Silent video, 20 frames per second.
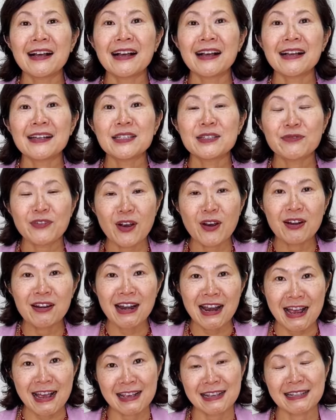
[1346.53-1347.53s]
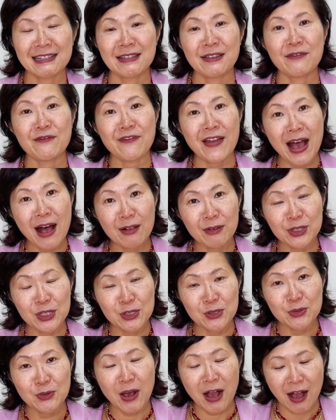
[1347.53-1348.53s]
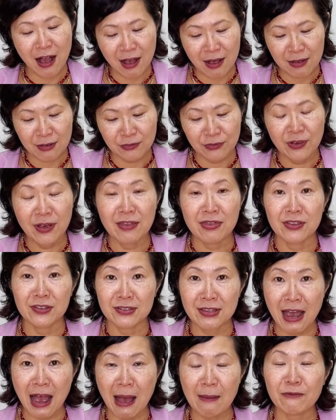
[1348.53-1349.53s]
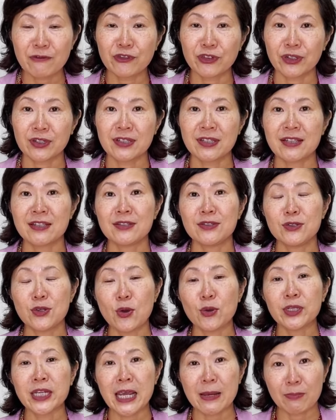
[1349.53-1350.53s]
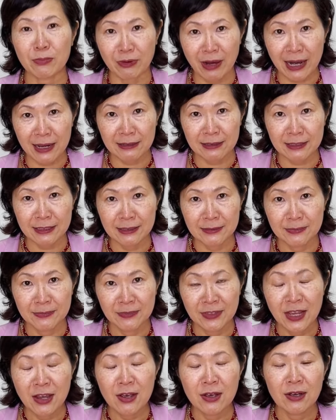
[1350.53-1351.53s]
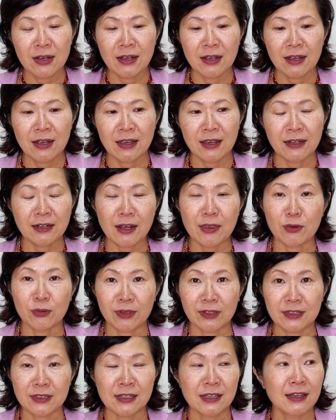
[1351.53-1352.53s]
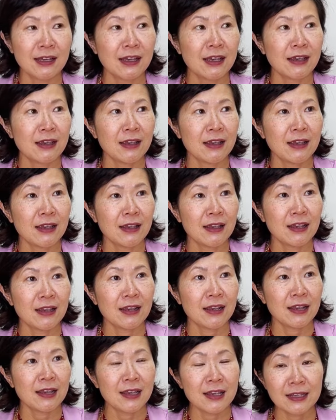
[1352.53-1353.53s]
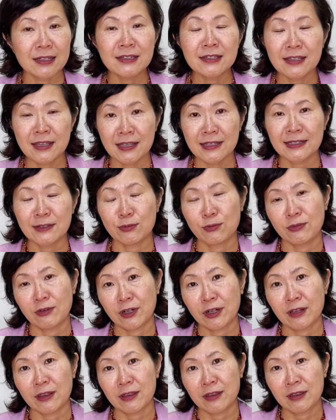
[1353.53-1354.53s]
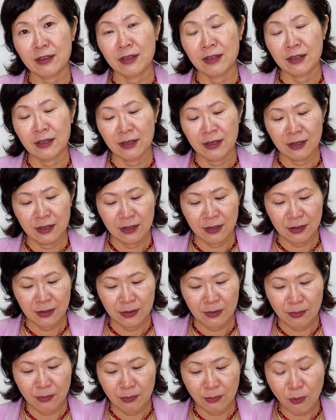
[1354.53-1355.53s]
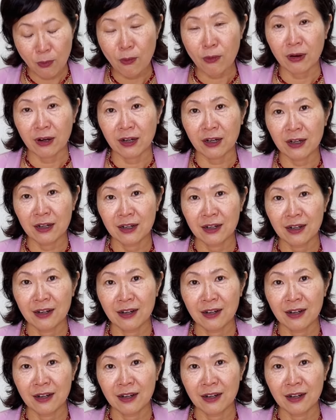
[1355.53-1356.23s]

As far as the value of the Zapp versus no-name brands, in other words, is this worth more?